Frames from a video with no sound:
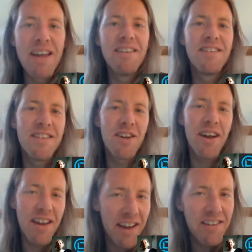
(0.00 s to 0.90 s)
space.
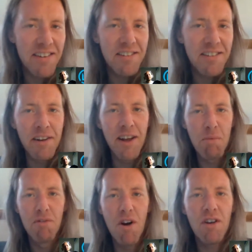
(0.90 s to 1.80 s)
He's just
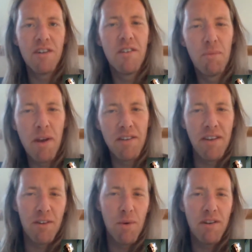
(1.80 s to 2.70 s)
sending up a rocket to
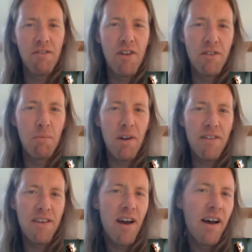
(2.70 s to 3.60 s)
space next week to
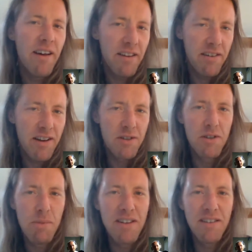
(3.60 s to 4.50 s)
resupply the
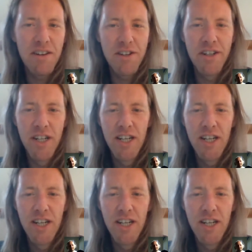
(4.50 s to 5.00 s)
International Space Station.